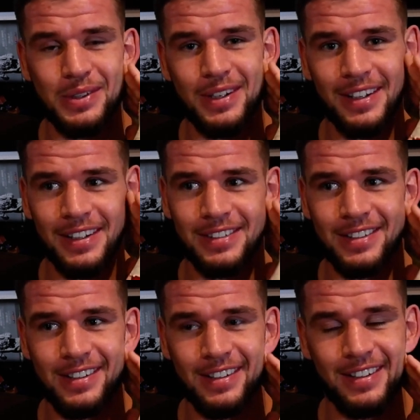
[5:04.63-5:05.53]
and he's
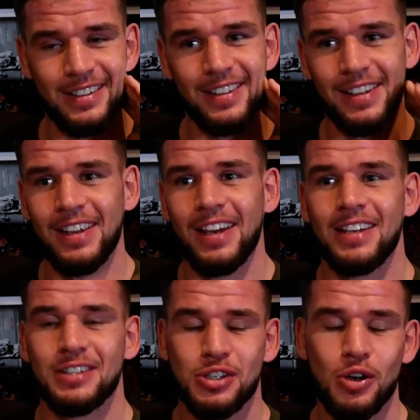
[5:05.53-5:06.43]

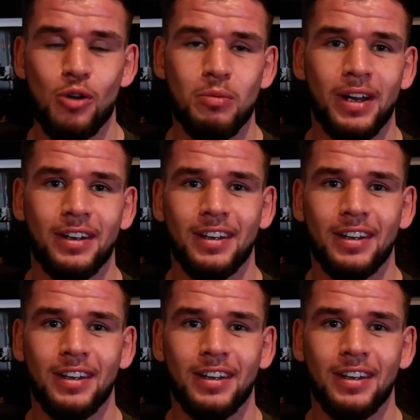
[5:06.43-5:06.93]
a showman.